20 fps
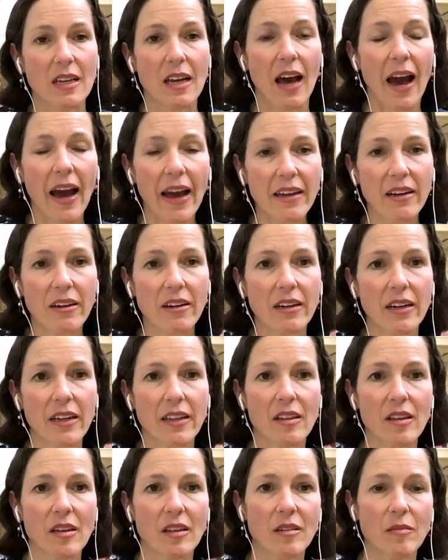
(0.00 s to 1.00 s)
higher
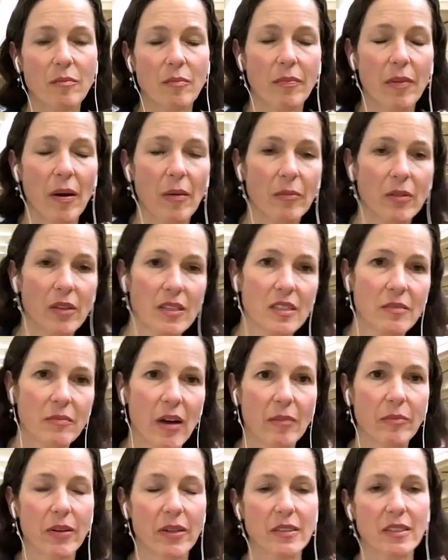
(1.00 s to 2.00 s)
in the
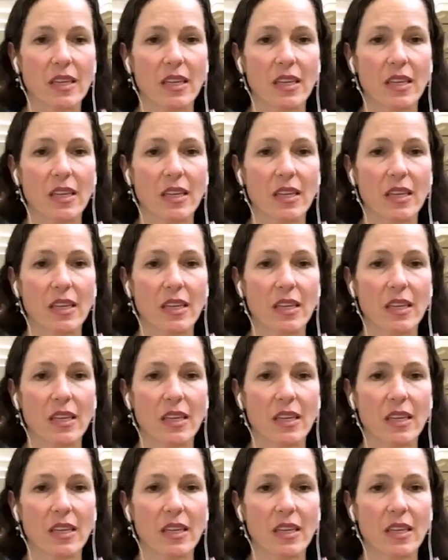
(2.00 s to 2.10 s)
pembrolizumab plus